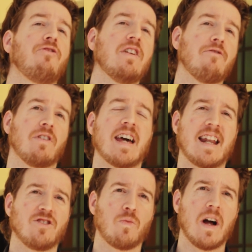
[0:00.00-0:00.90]
fee for that
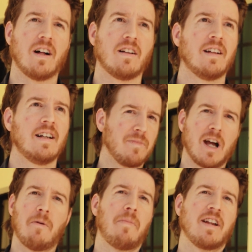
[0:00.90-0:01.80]
as well. A
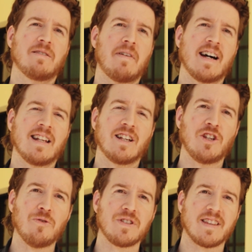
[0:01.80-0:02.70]
couple buddies of mine
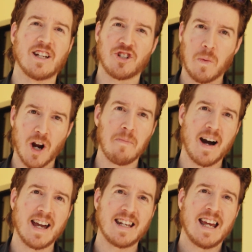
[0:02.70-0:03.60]
use it. They swear
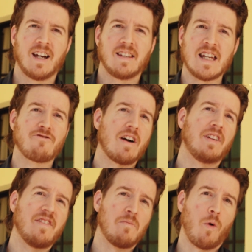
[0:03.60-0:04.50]
by it. They travel
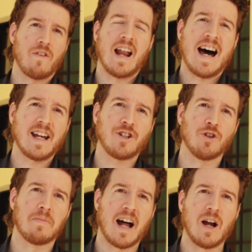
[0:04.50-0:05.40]
even more than I
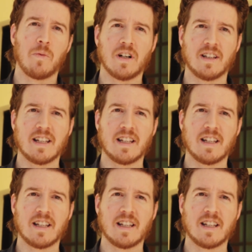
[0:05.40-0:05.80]
do, but I will